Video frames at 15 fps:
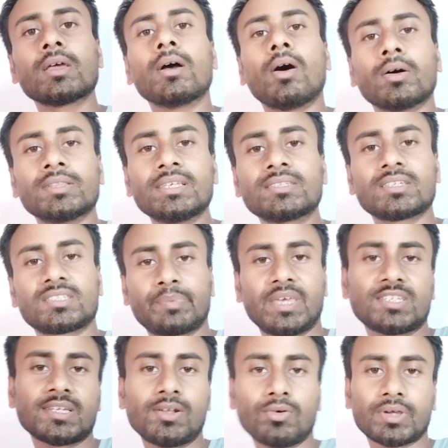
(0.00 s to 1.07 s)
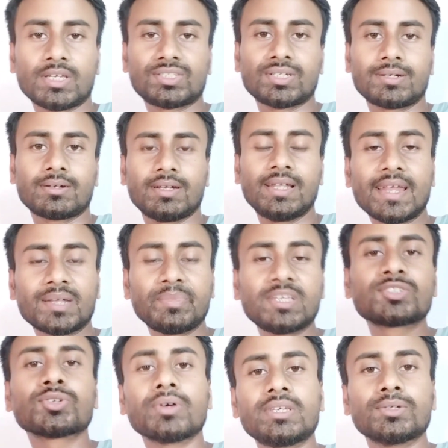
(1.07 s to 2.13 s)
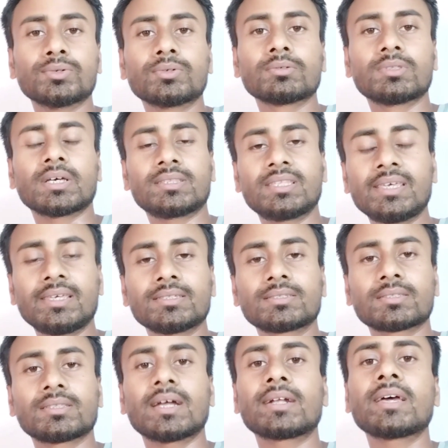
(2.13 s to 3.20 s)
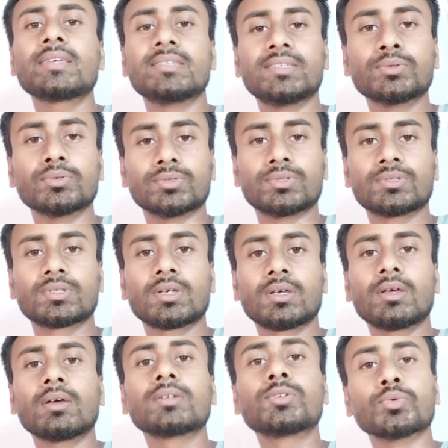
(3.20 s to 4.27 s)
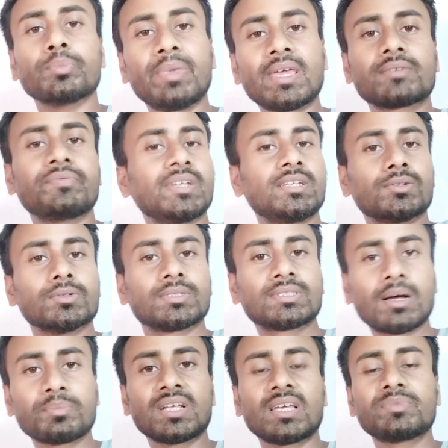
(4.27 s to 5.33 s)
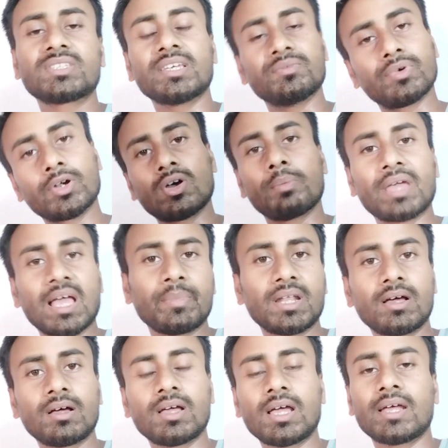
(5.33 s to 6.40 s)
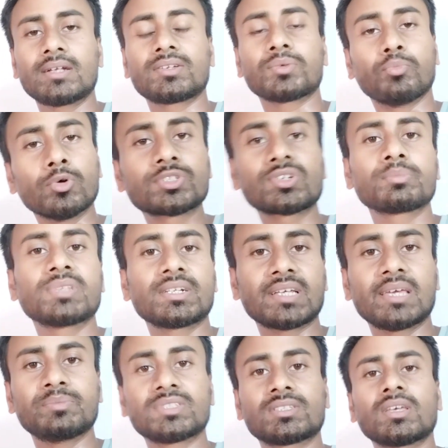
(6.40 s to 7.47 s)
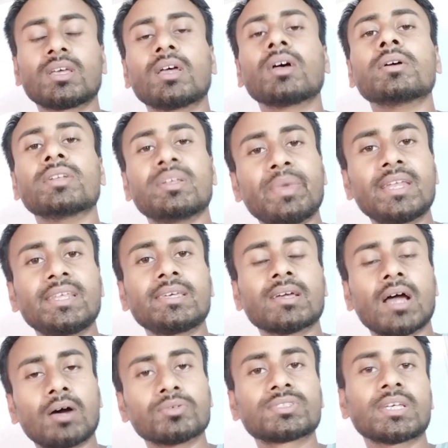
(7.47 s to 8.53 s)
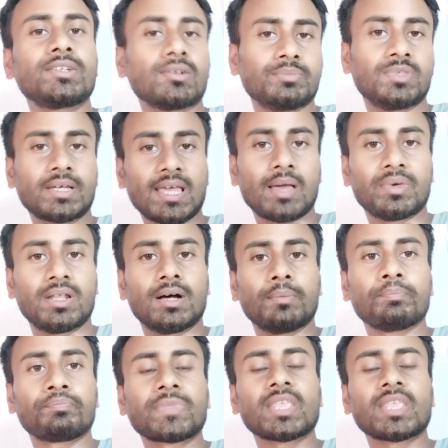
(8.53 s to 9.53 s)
On this special occasion, let me show you the things that I use to make videos, sometimes in front of camera and most of the times remaining outside of the camera.